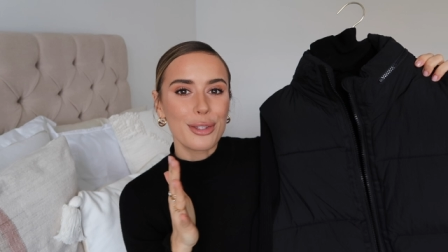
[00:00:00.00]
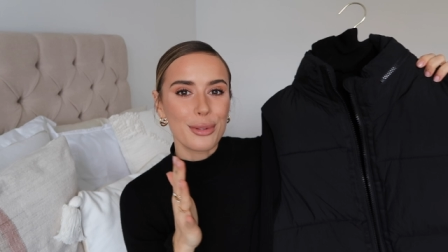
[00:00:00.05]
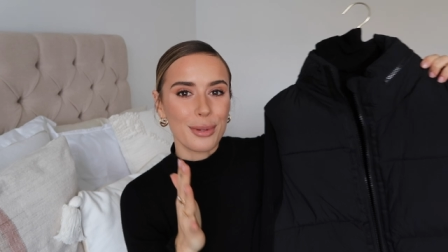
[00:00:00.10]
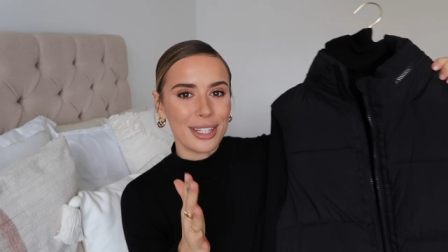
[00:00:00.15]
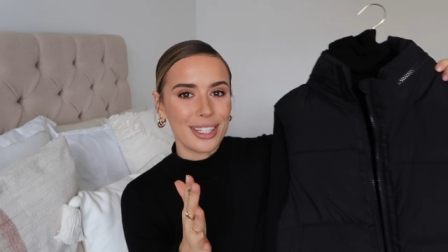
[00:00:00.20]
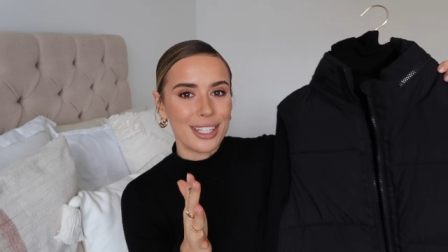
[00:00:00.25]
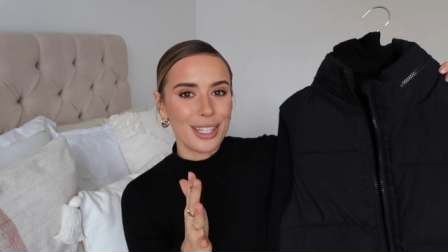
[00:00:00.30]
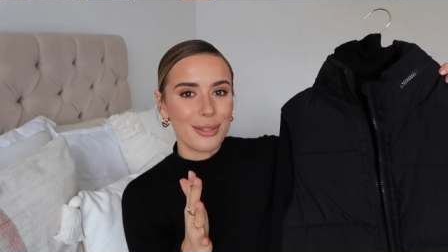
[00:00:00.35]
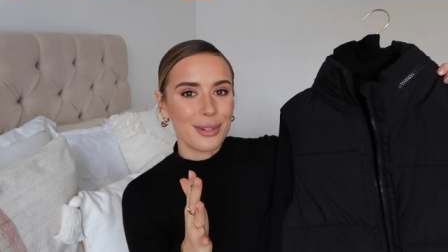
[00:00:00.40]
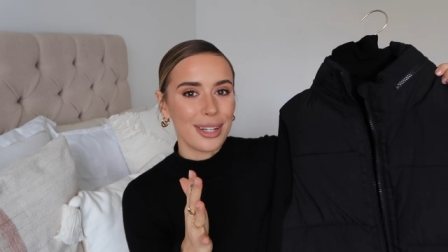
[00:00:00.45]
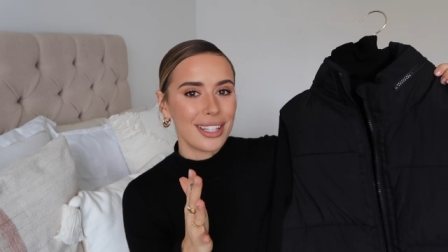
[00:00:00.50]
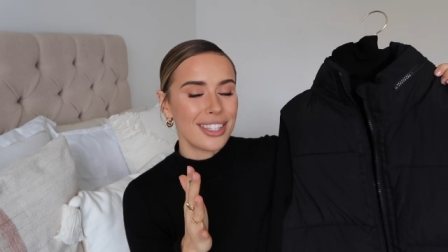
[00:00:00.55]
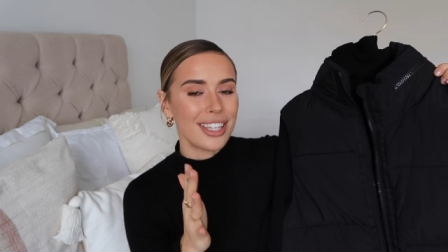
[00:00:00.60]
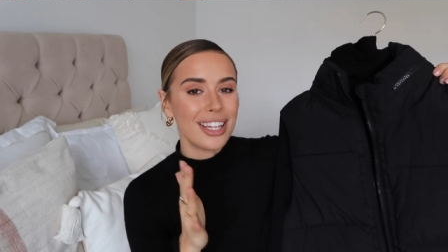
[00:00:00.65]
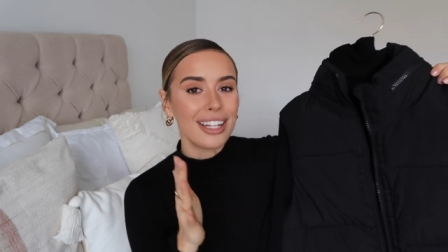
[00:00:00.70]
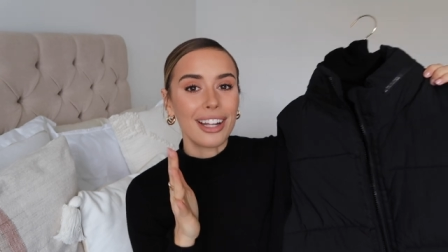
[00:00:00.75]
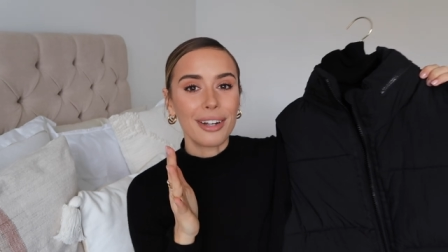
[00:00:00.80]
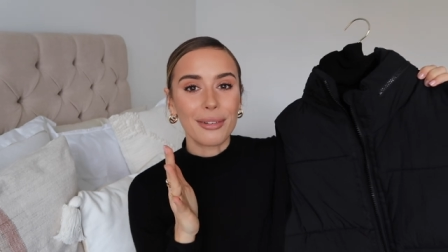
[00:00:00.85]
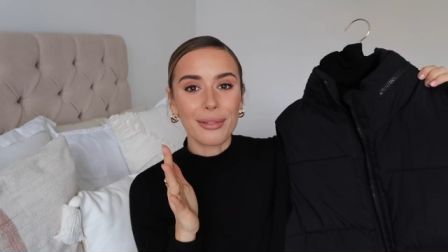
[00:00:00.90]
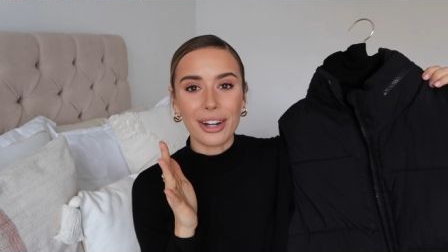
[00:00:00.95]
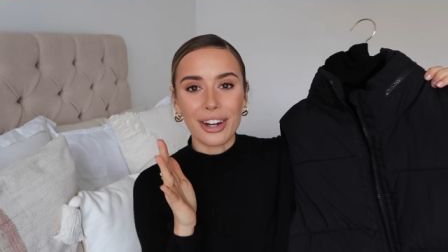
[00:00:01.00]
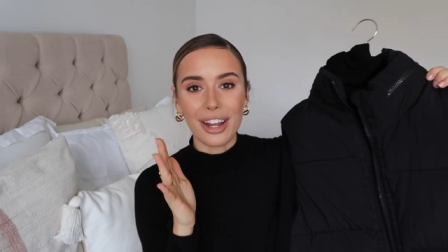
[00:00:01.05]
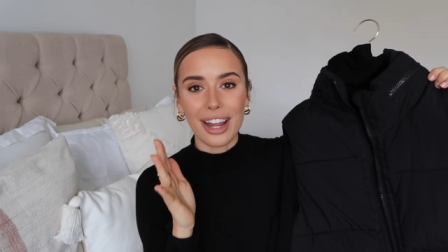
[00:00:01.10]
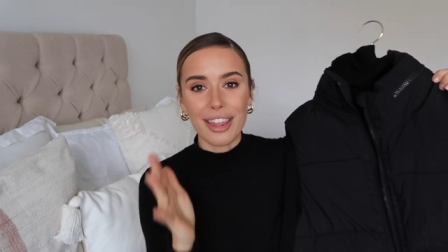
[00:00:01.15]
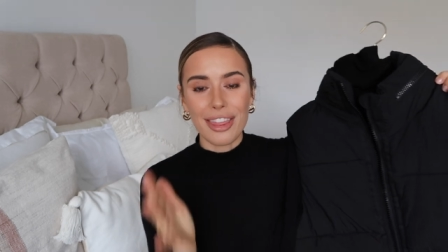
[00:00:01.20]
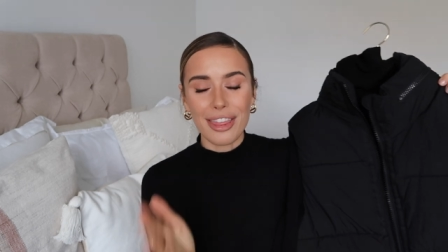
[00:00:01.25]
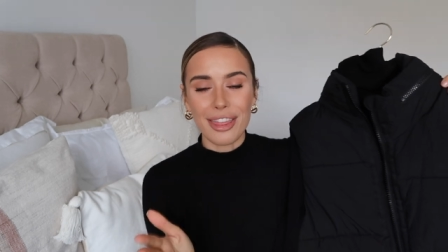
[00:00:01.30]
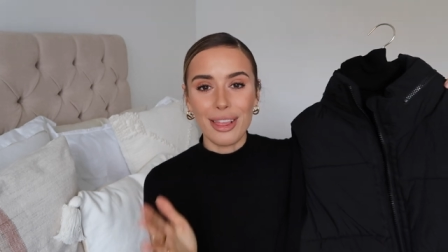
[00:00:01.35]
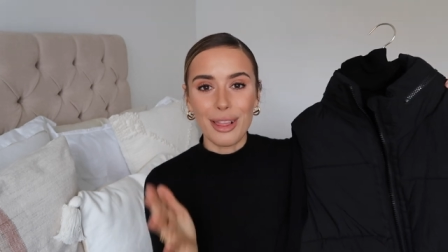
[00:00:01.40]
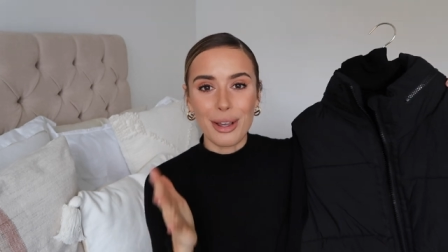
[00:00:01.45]
2020 like when
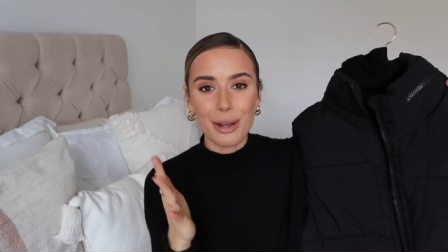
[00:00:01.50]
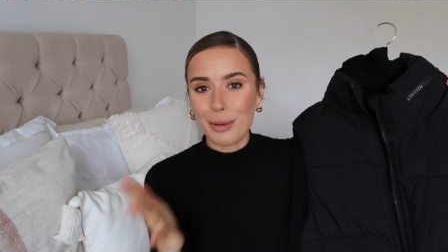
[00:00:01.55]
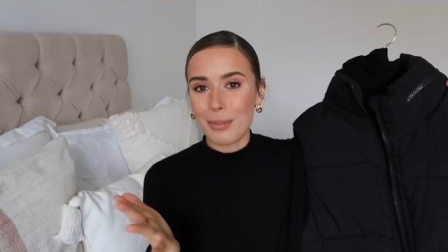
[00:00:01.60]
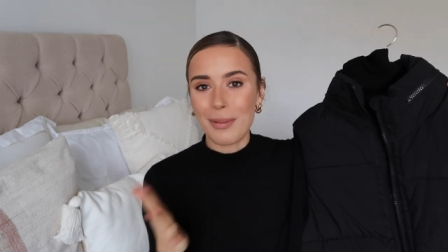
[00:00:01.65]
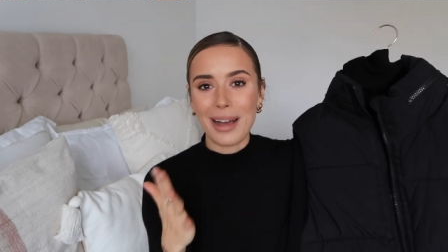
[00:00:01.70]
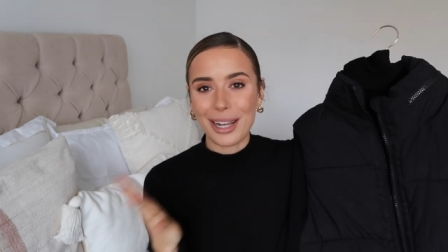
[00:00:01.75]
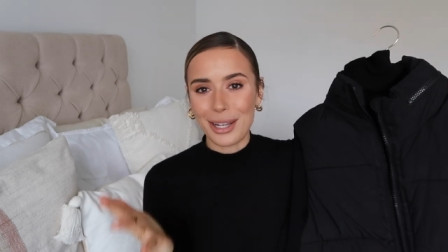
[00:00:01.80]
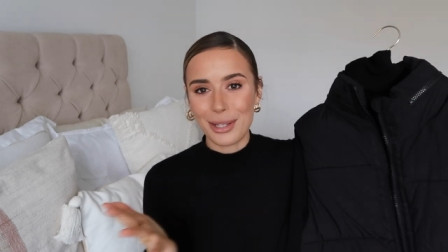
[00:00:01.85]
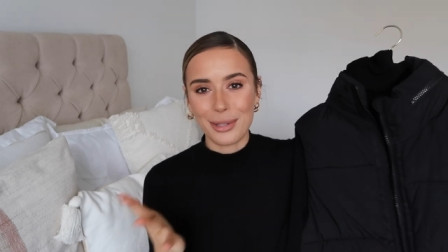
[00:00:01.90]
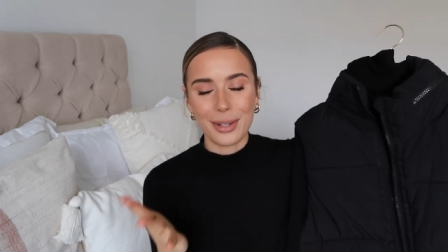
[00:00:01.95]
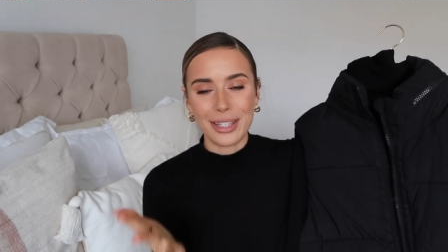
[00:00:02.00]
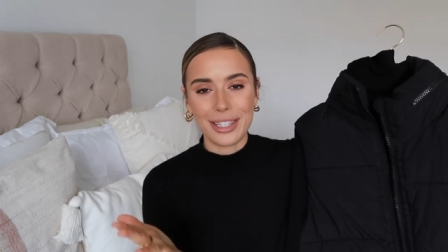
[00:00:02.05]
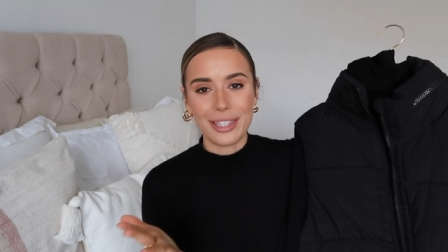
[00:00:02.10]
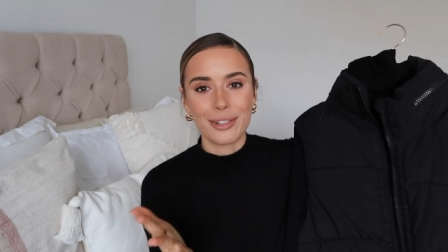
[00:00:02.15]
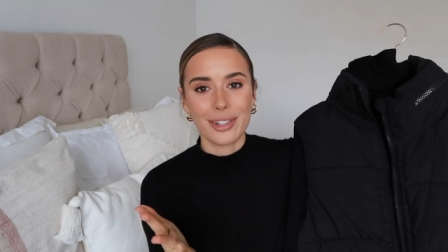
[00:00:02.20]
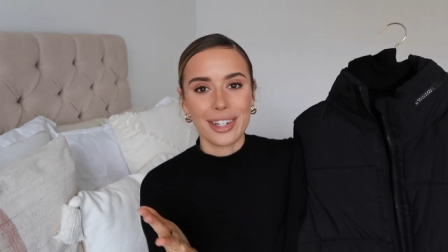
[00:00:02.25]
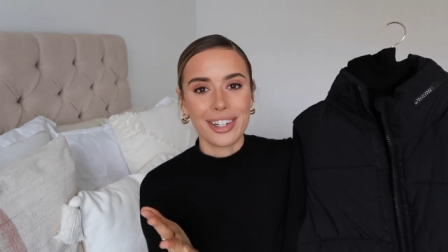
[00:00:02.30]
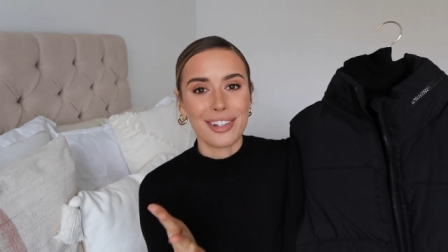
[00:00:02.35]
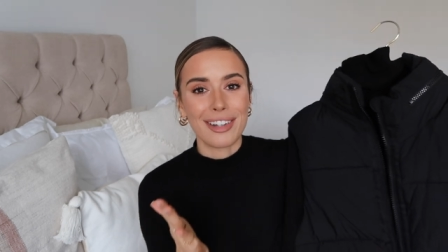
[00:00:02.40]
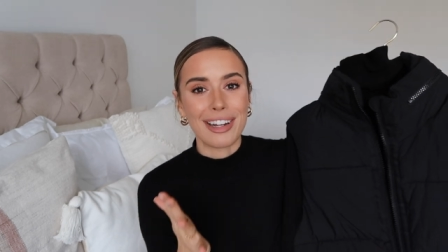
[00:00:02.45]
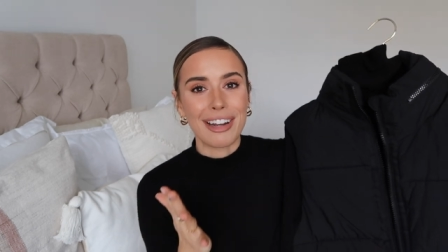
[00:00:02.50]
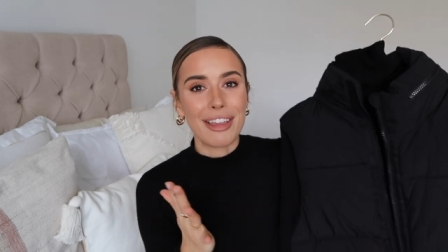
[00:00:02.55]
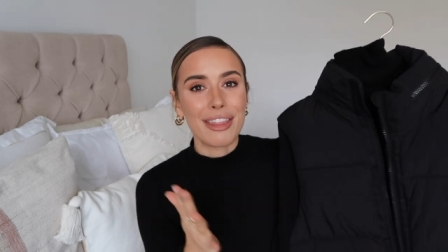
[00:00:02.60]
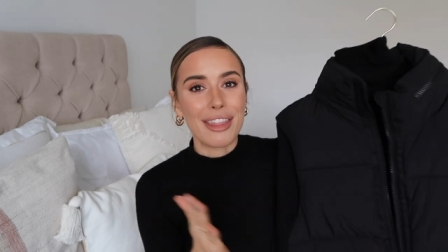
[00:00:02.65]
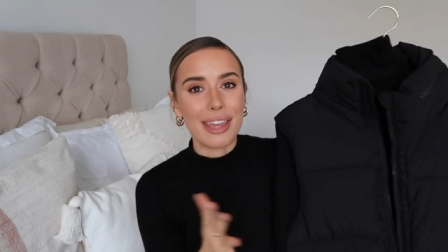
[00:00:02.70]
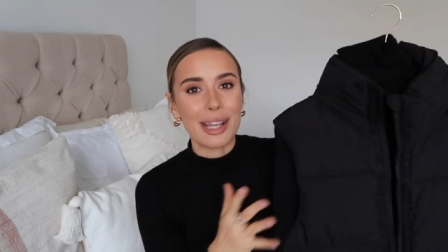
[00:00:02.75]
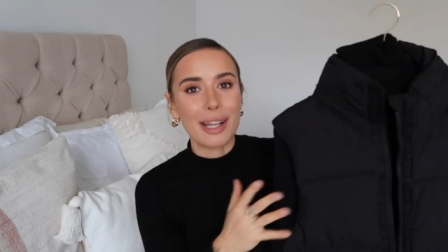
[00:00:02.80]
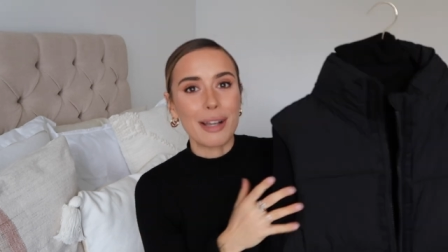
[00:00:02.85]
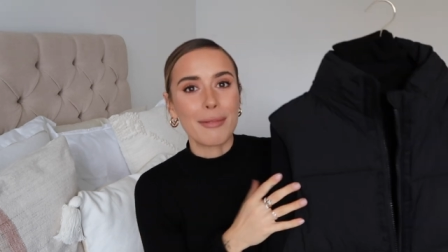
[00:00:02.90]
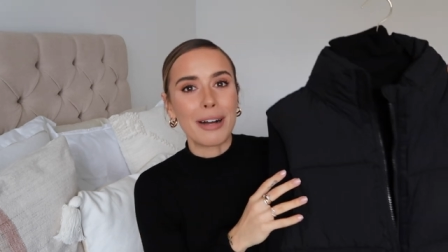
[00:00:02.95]
I look back at 2020 and I
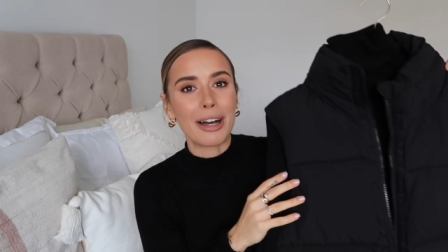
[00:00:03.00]
think